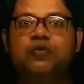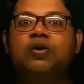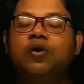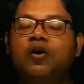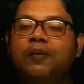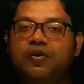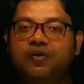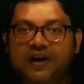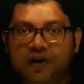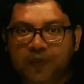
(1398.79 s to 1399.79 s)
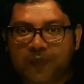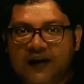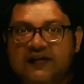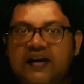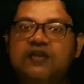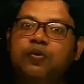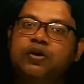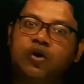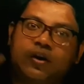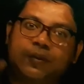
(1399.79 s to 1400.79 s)
We'll talk about endoparasites,
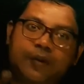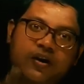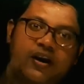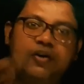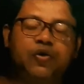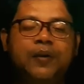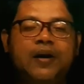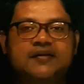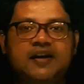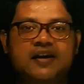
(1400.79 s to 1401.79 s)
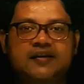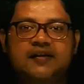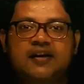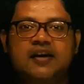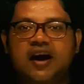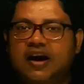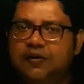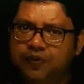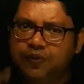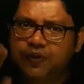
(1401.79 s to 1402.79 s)
we'll talk about ectoparasites,
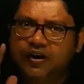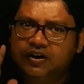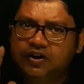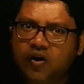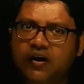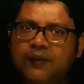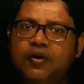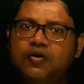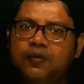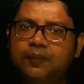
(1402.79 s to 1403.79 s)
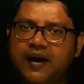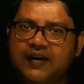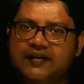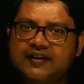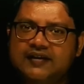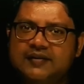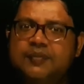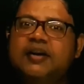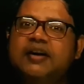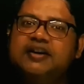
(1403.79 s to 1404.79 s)
and we'll talk about
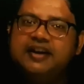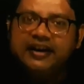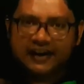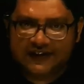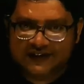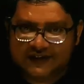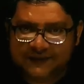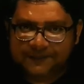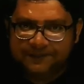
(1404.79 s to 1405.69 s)
parasitism in details.